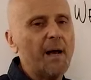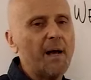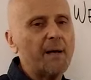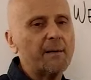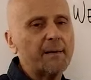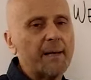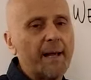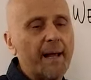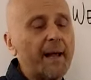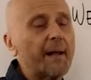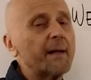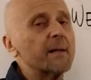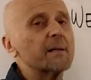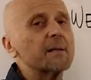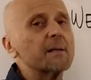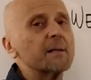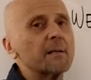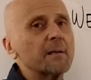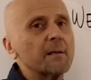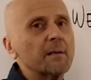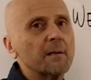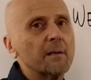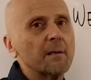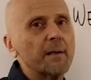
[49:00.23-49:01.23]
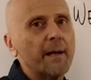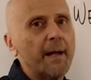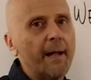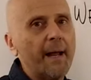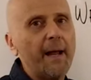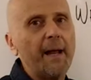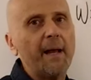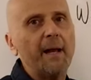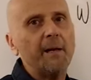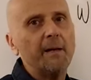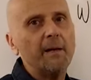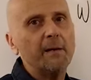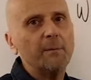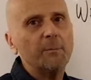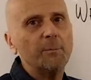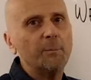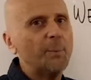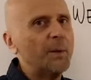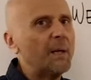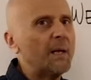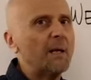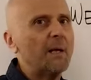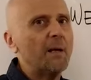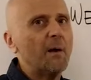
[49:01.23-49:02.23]
not X, A,
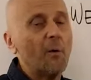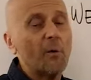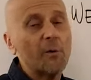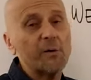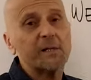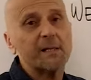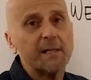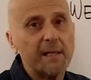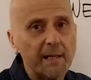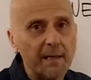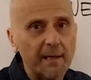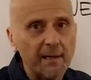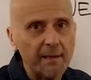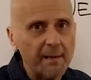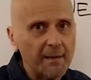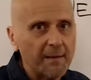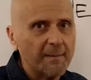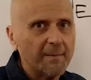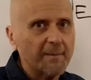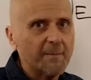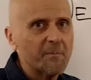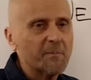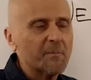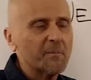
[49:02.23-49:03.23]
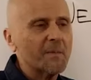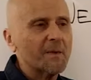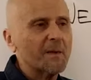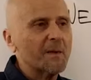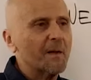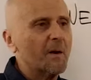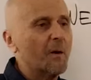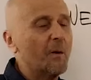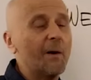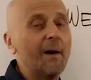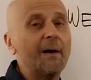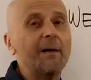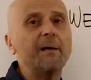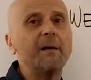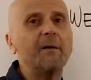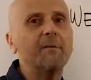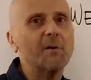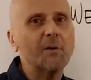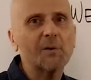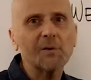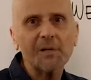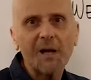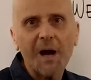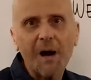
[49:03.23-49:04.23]
B, or C, or any of
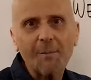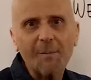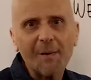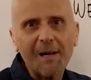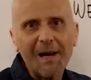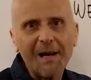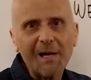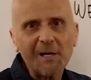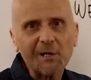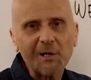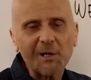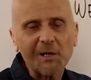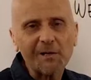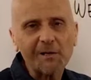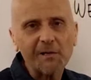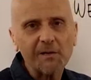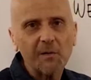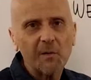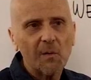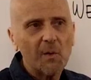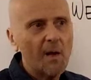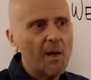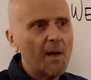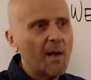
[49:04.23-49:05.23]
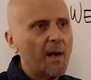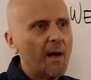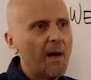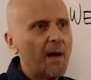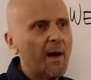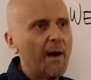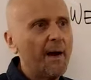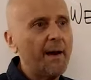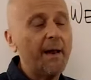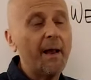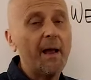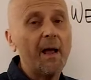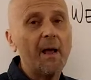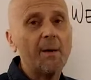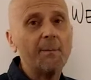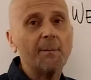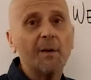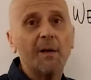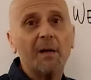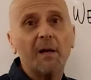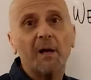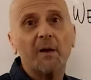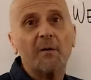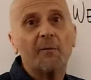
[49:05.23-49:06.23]
those combinations. I
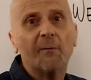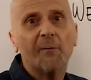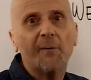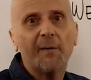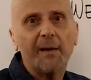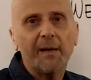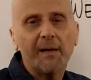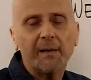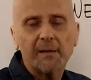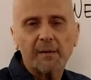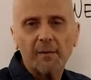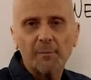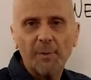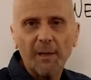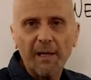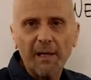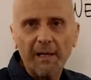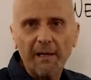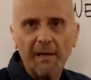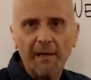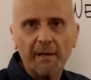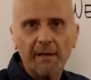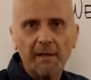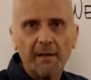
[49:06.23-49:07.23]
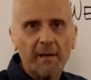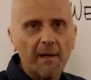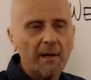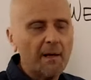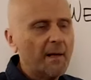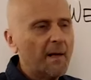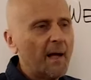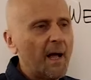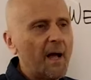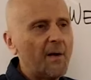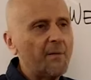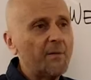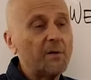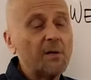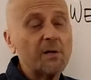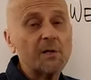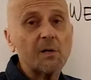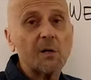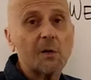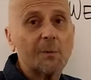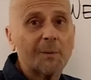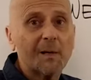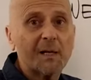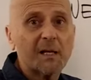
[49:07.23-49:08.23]
am infinite being having this
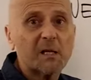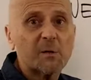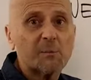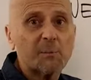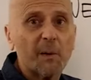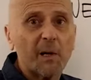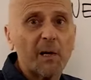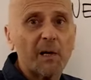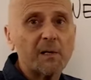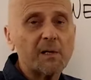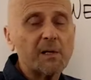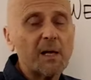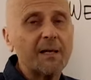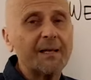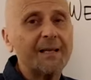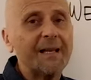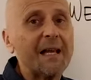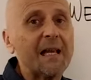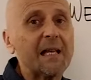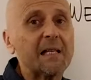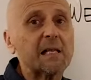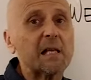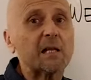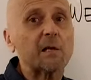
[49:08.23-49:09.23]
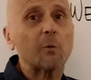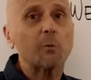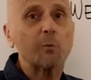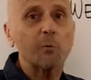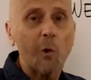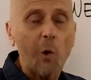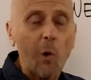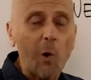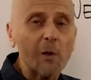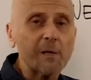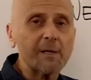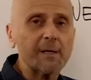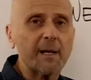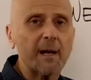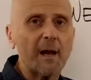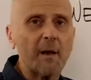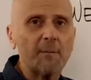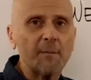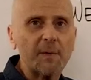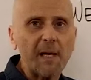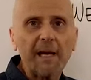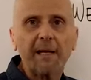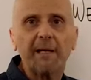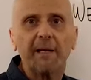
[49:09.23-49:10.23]
human experience, and these are the roles that
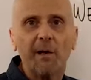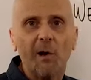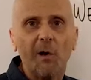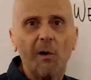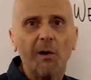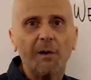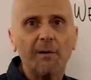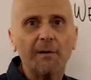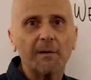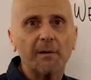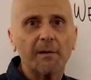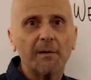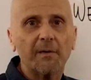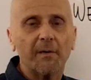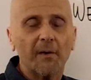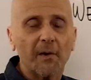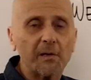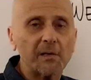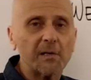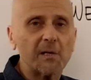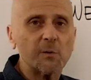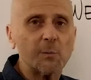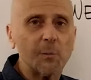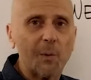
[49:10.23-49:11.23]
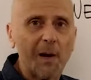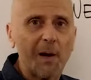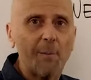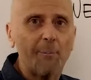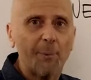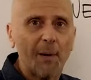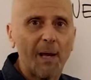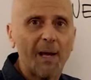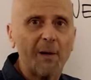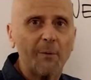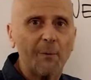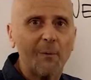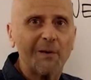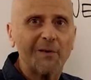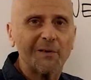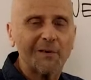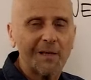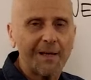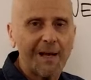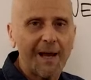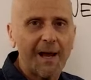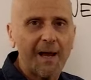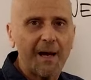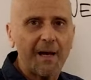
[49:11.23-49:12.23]
I'm taking on. This is what I'm playing with
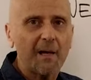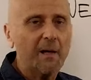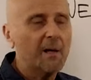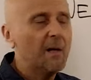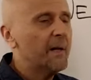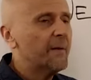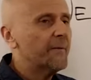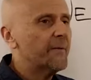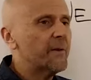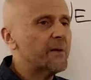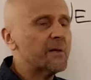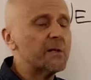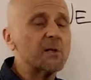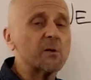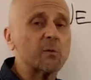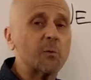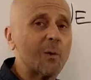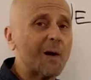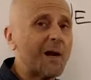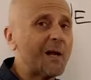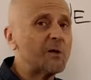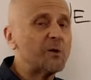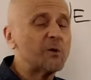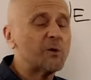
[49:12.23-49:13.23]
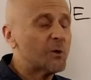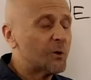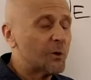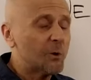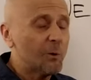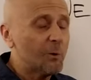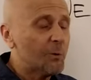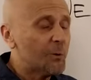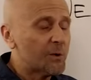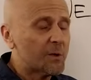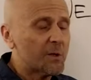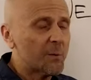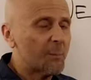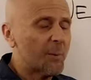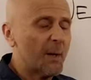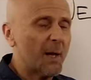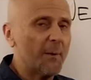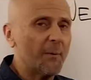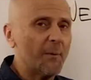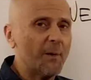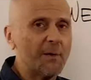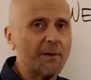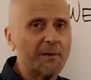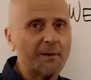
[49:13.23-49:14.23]
today. This is what I choose to
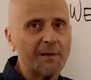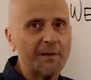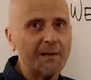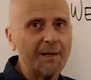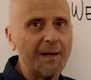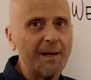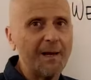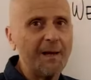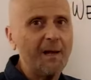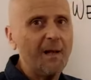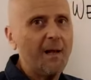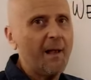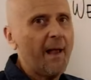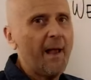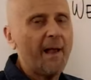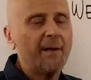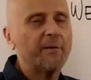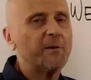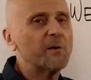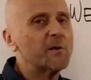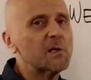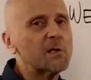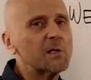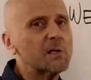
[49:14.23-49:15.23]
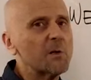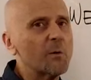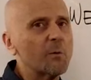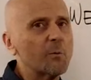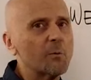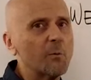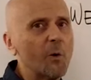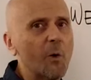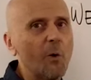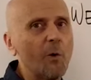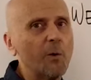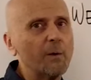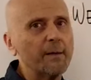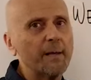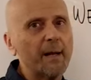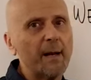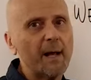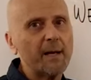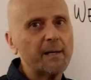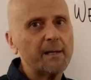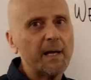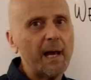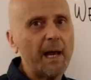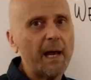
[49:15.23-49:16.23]
play with today. And this is the role that
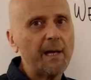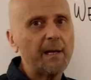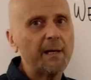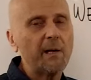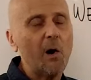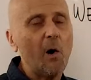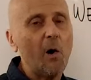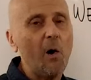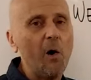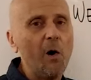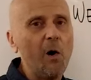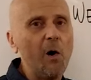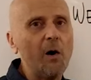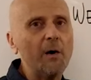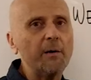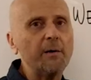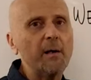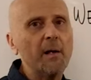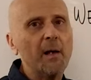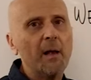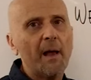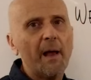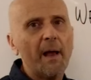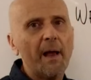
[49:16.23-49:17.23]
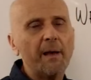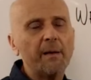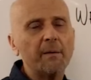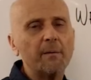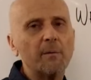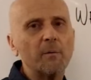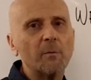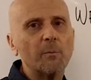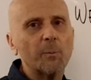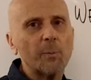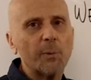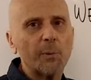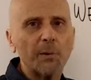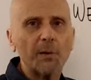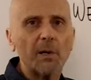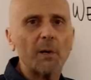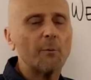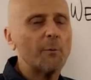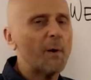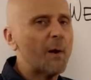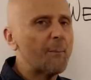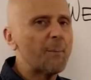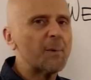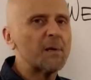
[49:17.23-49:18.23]
I take on and put a
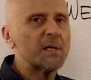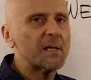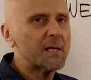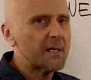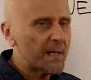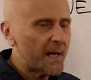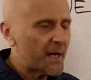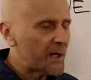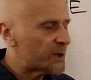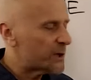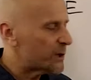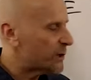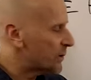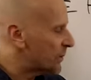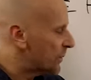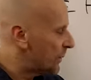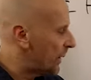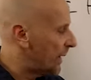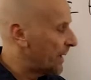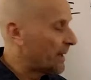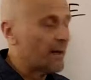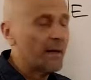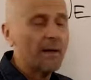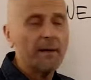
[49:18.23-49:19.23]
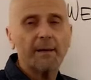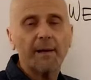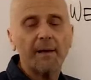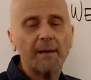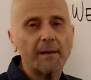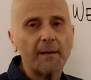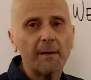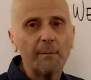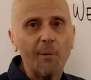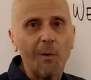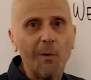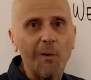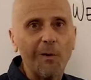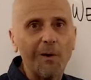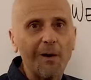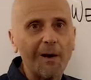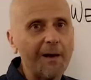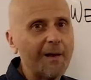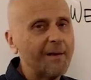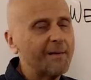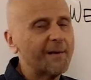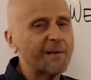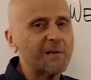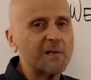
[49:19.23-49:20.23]
representation to it. Nothing more.
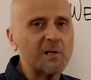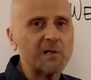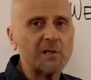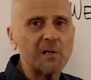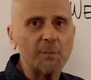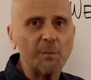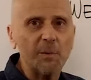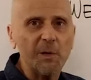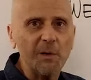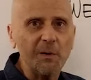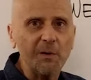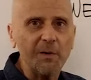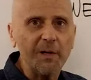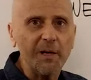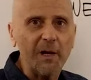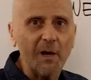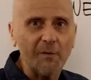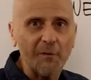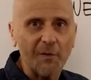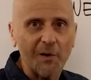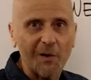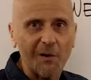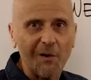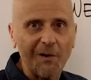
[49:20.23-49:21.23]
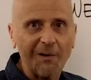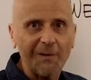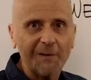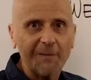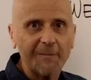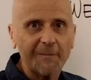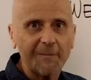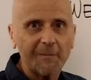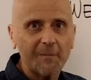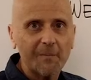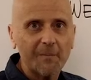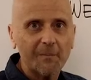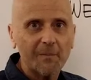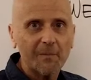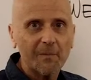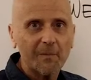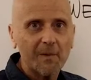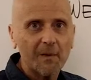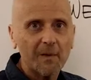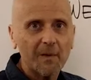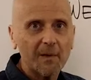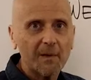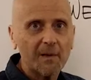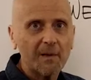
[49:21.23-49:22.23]
This is the beauty of it all.
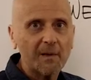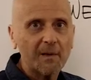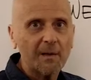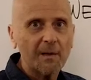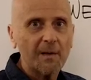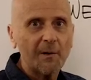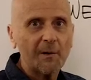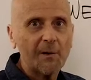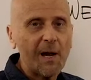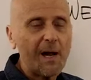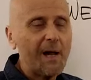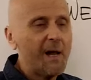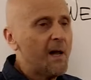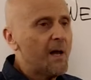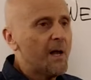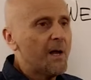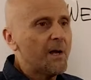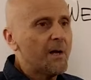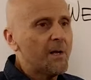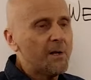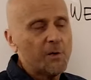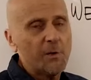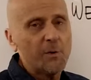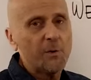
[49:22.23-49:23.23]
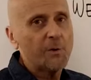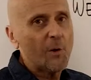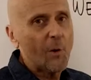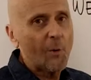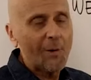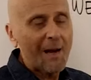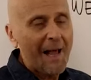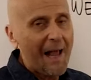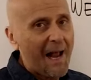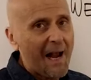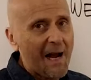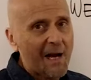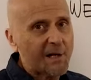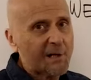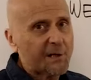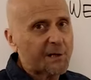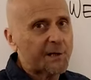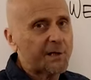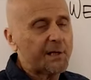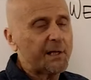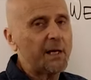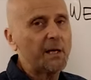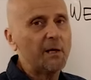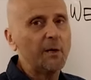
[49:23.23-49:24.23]
Okay? You don't
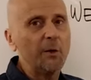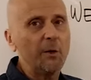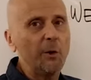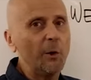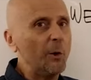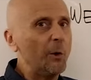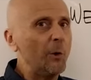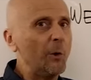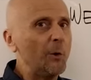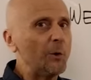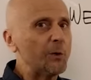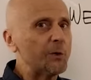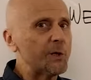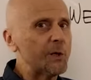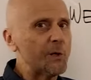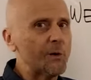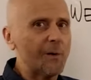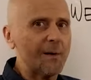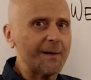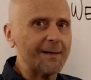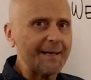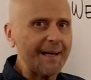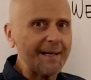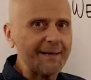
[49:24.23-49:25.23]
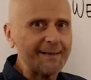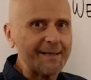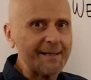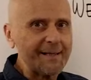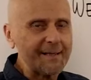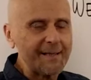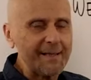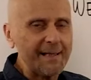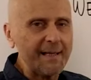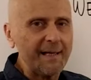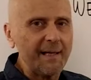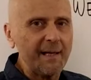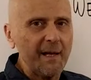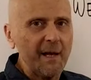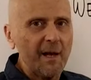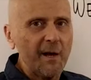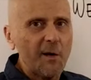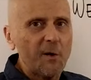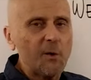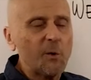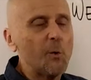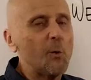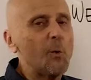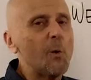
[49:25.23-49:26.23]
actually lose your identity,
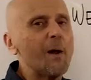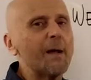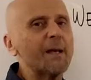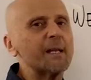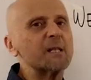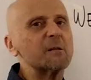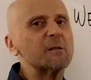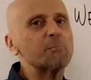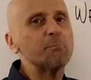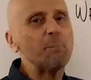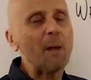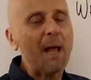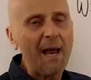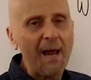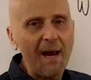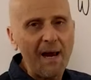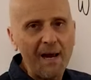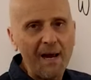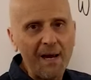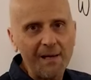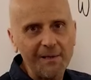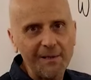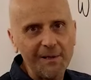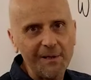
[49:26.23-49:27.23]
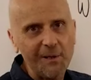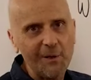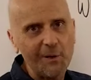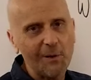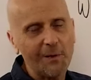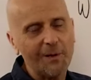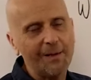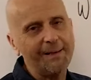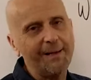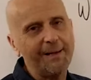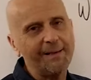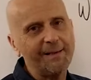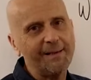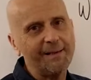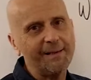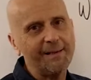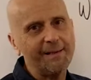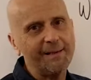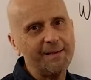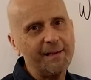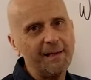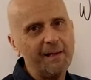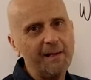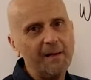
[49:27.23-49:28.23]
you expand your
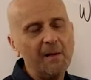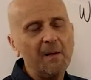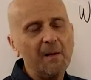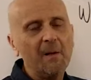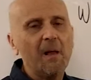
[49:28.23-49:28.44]
identity